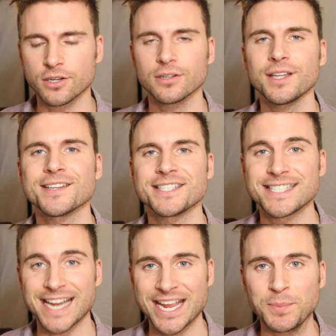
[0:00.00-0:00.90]
literally the
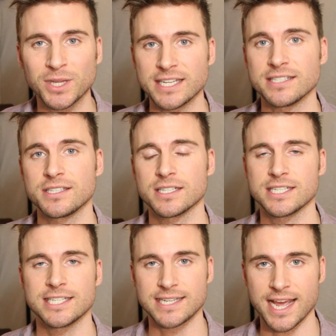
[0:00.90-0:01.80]
same list,
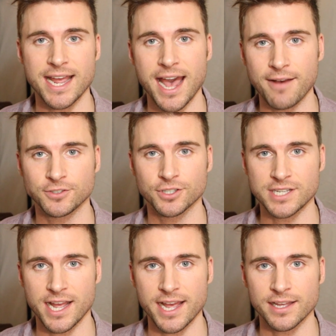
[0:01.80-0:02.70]
day after
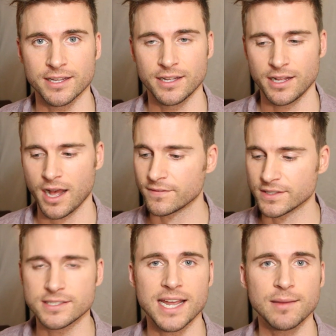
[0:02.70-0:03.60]
day, of
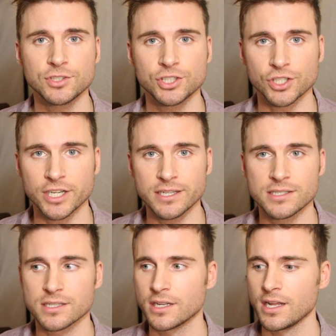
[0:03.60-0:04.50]
the same
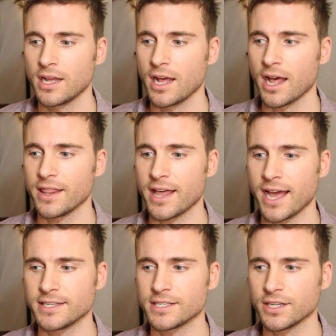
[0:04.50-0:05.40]
shoulds
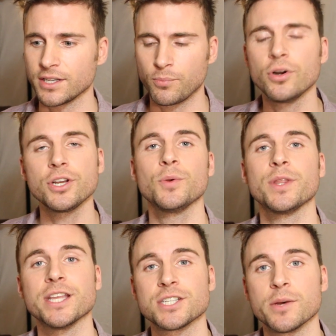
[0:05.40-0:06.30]
that put you
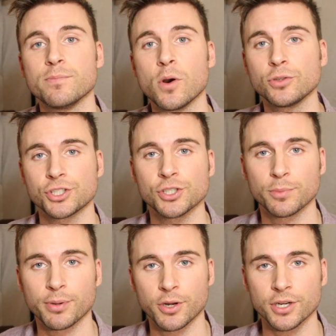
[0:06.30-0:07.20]
in this
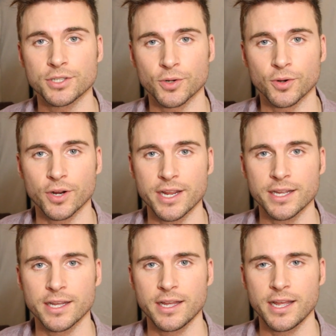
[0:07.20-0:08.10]
emotional
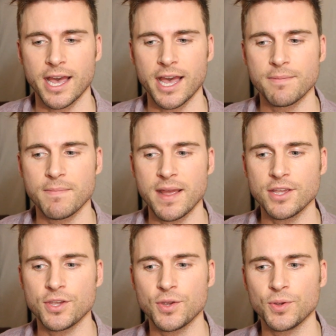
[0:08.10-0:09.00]
purgatory and
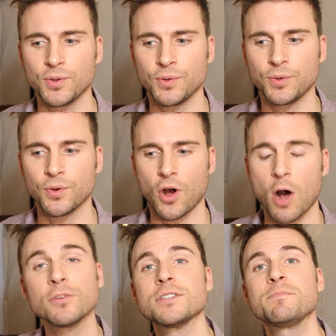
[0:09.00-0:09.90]
make you
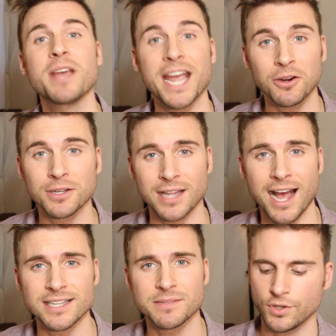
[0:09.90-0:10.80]
almost
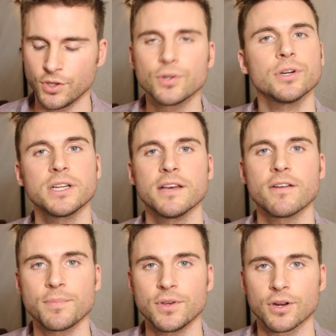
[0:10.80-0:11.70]
paralyzed. You could give
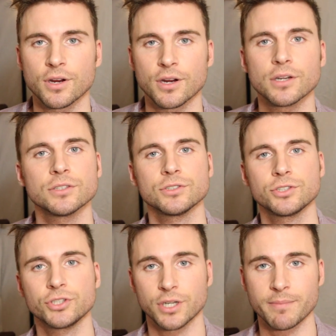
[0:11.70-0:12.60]
up your
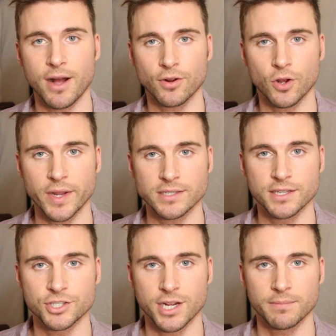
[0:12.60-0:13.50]
should about going to
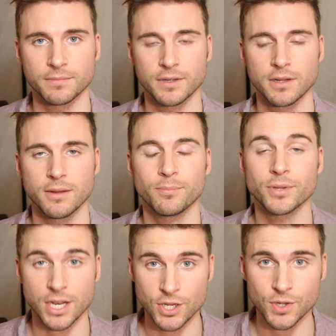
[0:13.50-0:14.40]
the gym,
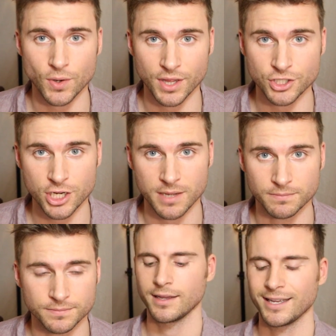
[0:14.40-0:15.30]
but then you go to the
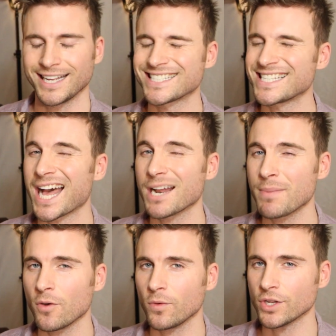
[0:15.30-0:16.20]
gym. It's not
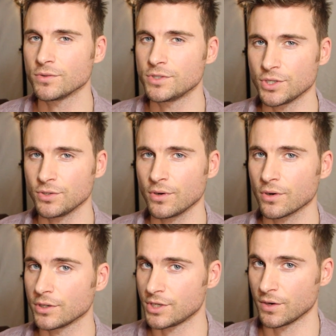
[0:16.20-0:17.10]
about what you do
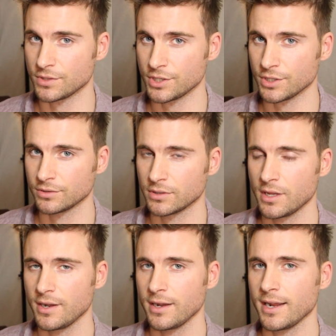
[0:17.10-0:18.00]
or don't do.
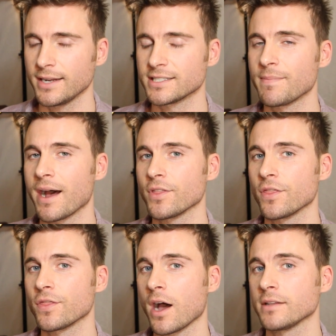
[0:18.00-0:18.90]
It's about the
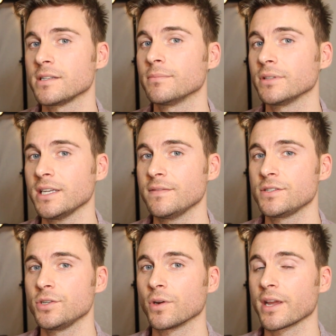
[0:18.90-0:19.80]
thoughts and
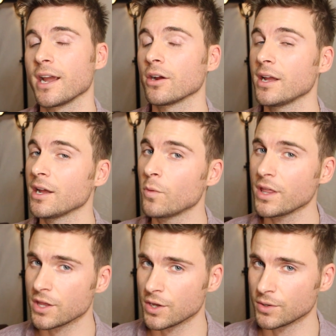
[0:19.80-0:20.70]
beliefs you are carrying
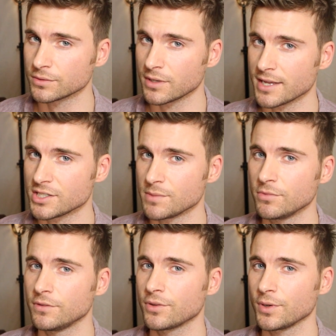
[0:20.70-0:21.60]
with you as you
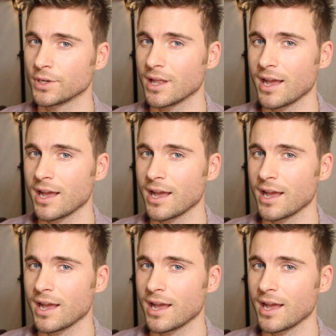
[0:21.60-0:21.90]
move through your